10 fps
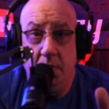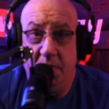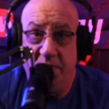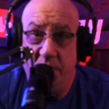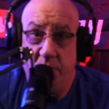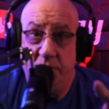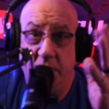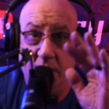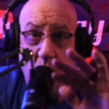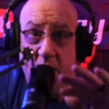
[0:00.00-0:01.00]
But if it was the
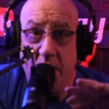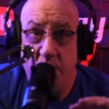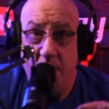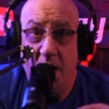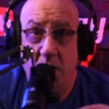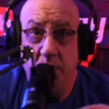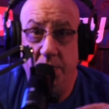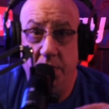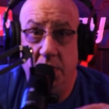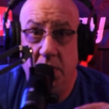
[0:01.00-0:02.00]
other way
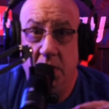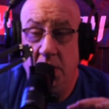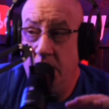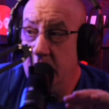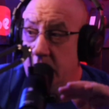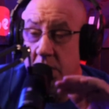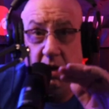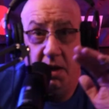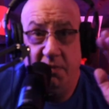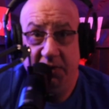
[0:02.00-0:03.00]
around,
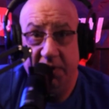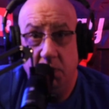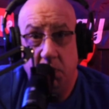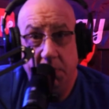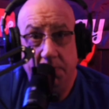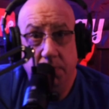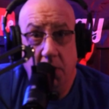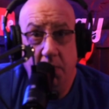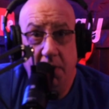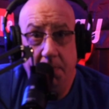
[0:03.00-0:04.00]
everything will be
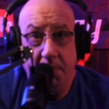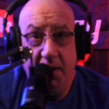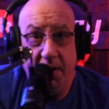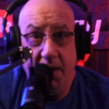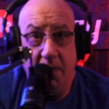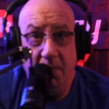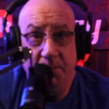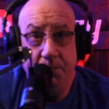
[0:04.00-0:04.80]
blowing up right now.